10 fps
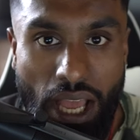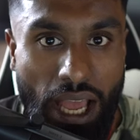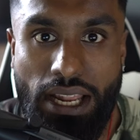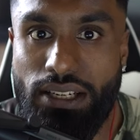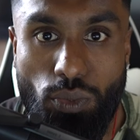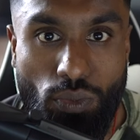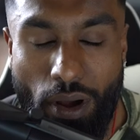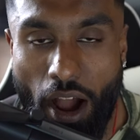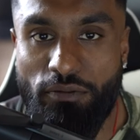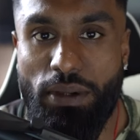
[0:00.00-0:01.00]
And
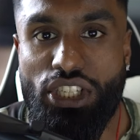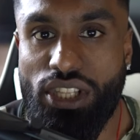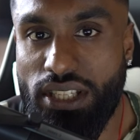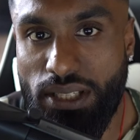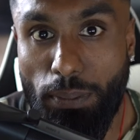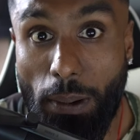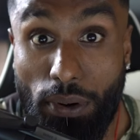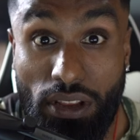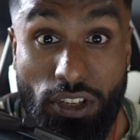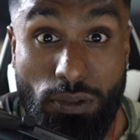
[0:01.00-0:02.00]
I've mentioned this in my
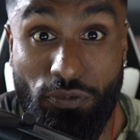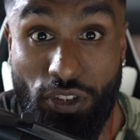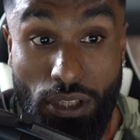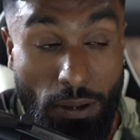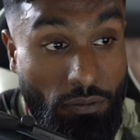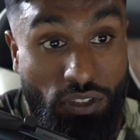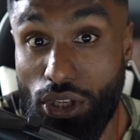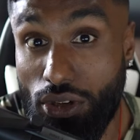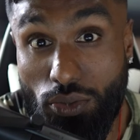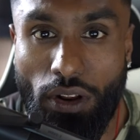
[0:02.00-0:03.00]
previous video, uh,
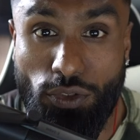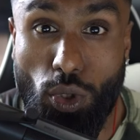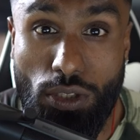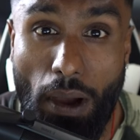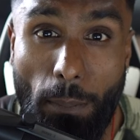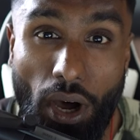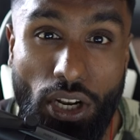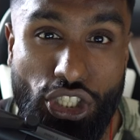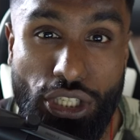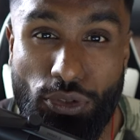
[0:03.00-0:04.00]
videos where I've talked about
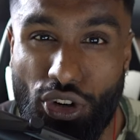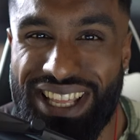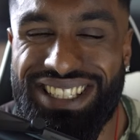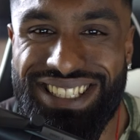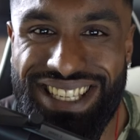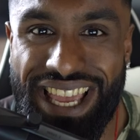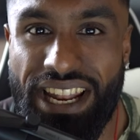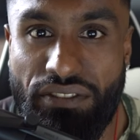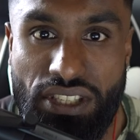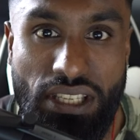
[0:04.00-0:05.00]
partnerships related to
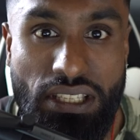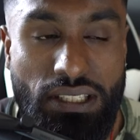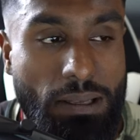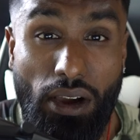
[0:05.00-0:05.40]
NFTs.